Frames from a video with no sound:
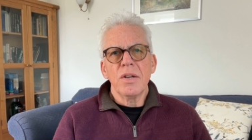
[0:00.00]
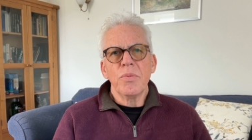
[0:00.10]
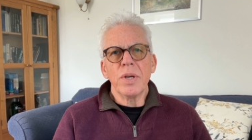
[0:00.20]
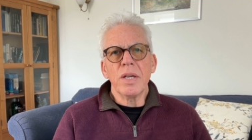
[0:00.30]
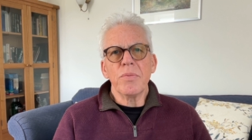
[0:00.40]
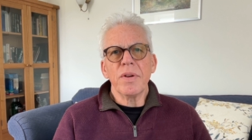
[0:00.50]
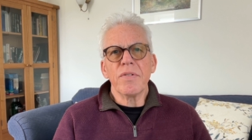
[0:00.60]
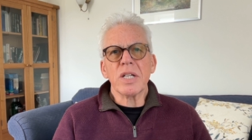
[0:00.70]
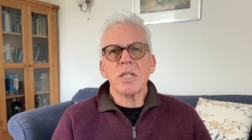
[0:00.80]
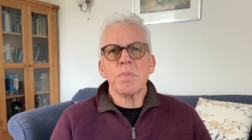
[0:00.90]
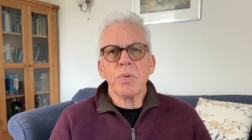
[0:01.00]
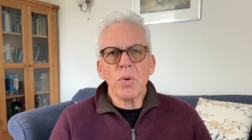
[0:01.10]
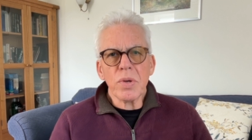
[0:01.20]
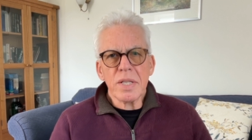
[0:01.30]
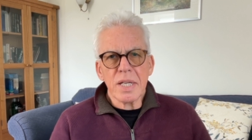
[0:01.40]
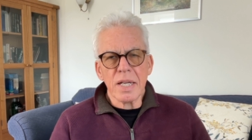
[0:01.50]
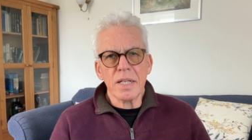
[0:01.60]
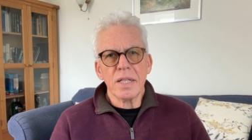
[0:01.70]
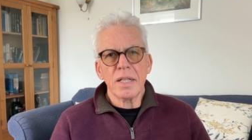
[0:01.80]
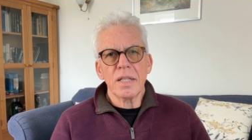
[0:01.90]
we we've
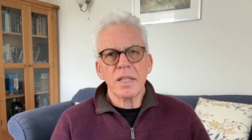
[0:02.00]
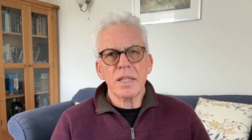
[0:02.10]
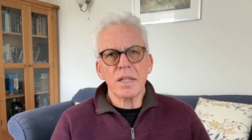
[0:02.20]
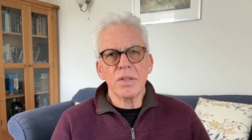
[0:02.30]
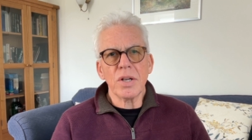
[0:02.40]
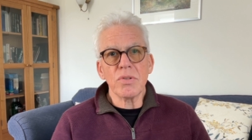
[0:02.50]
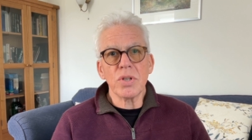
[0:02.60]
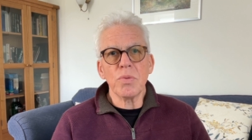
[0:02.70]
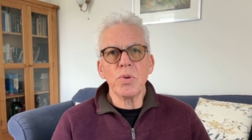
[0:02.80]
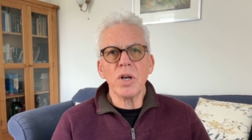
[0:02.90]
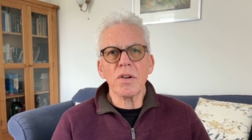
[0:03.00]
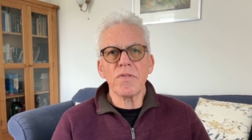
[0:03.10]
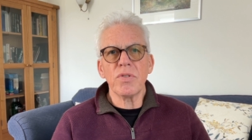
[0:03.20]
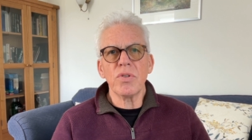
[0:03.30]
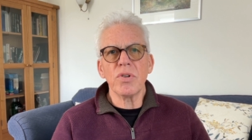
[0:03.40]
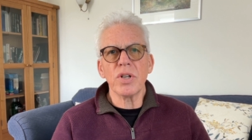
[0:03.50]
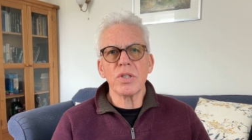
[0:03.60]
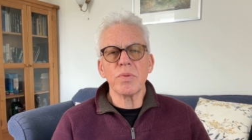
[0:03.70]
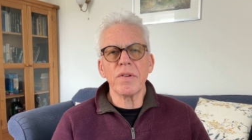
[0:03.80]
exploited the, those who work for us.